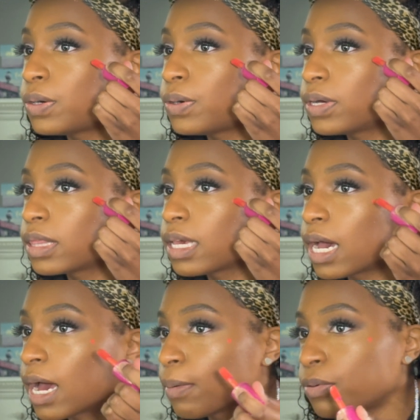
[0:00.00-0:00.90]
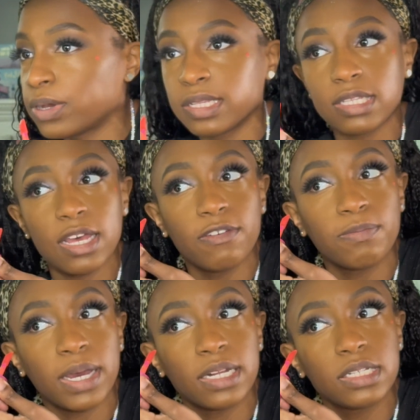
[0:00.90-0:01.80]
on the high points of
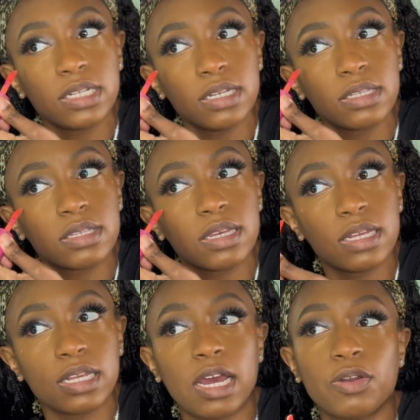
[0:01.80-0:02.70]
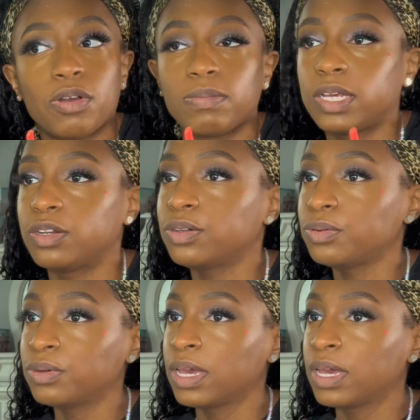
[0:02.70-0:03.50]
my cheeks as I normally do.